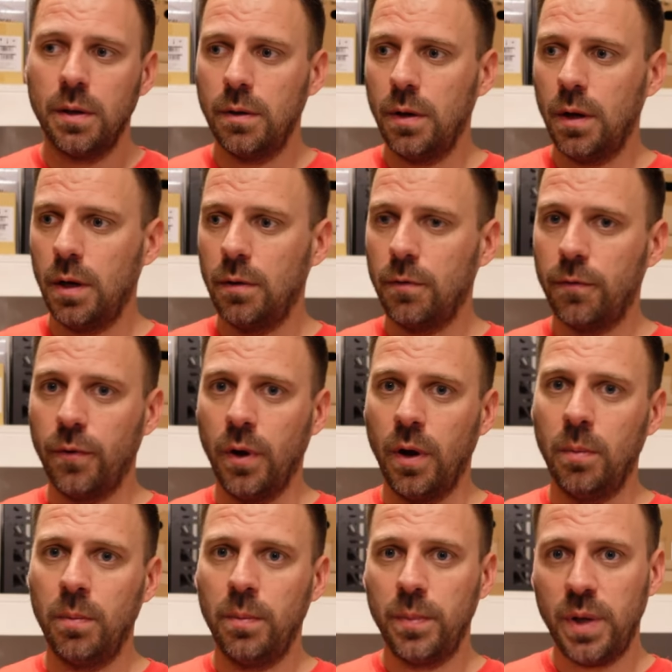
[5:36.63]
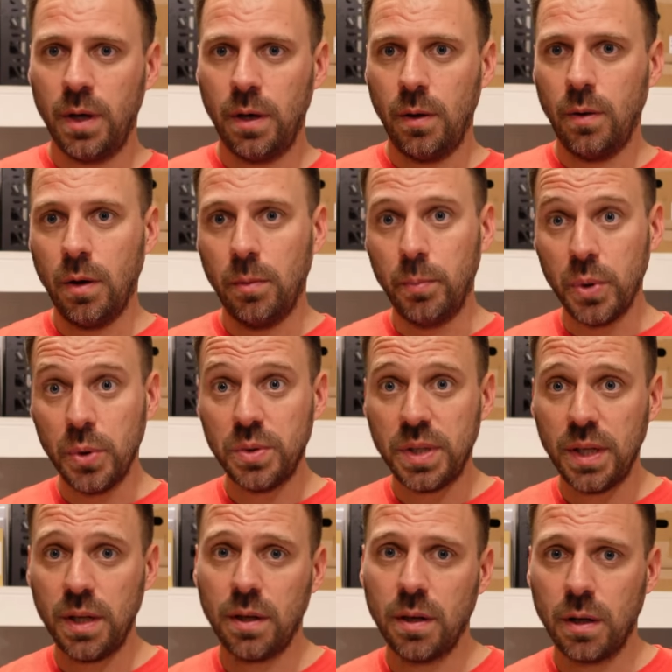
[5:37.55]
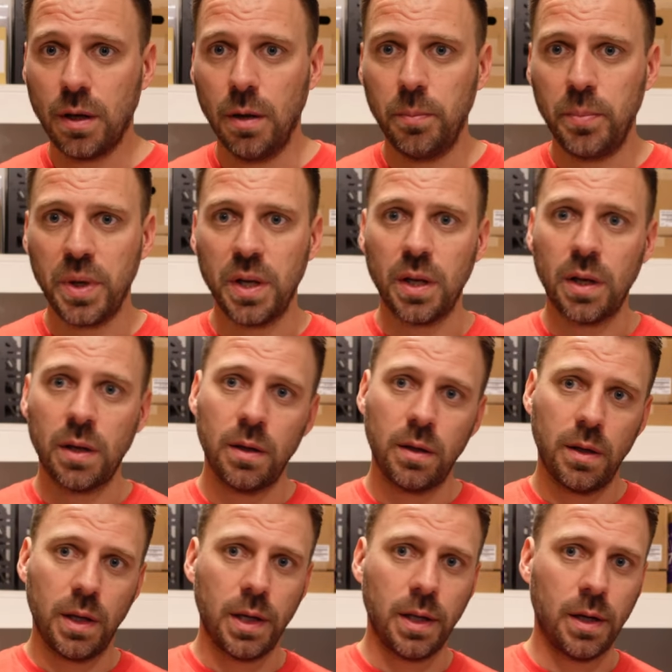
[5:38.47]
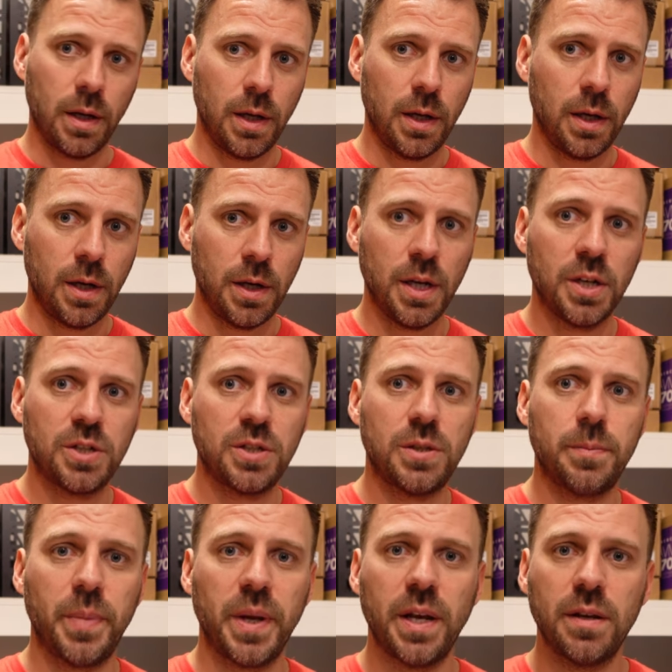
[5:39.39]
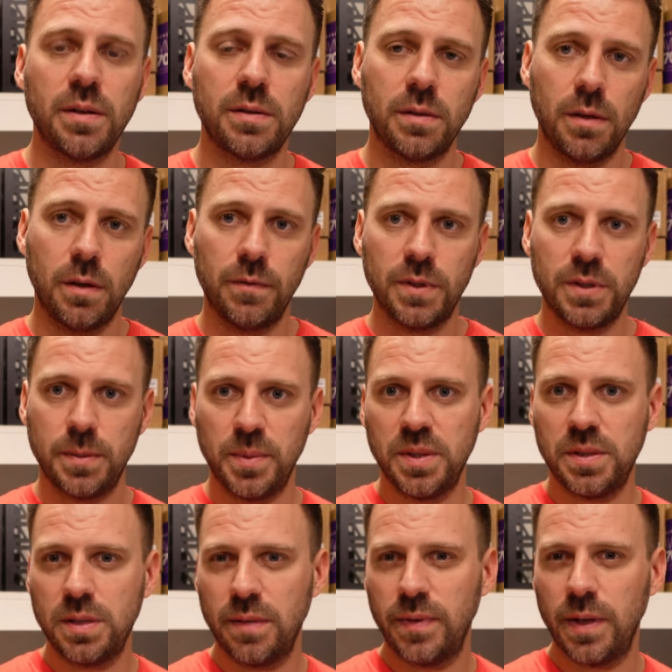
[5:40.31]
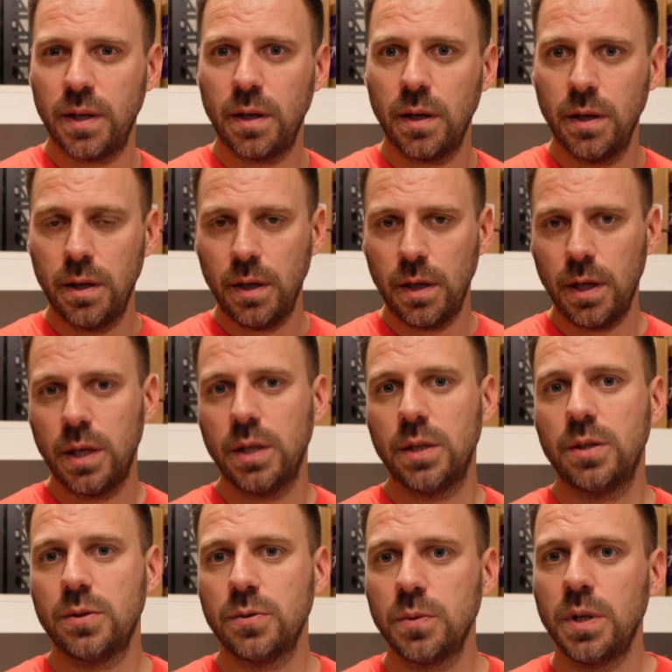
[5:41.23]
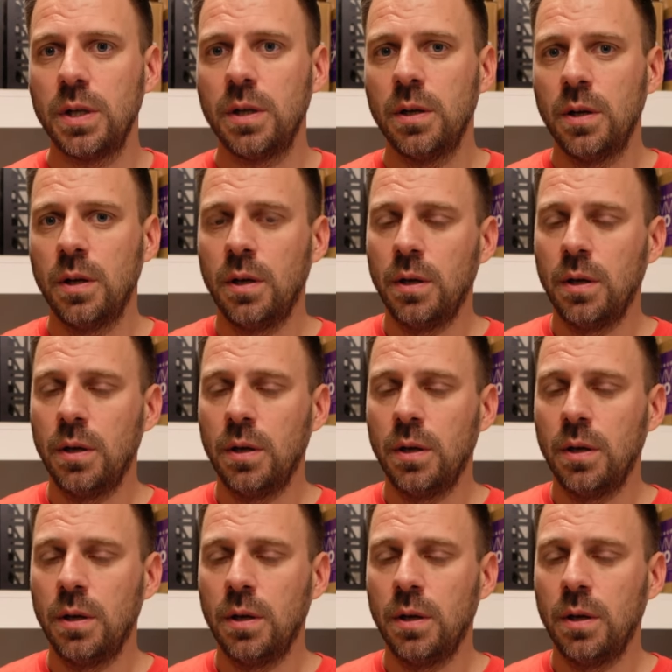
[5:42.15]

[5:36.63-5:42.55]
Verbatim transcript: Uh, from you know a boutique company in, in a niche space of a specific industry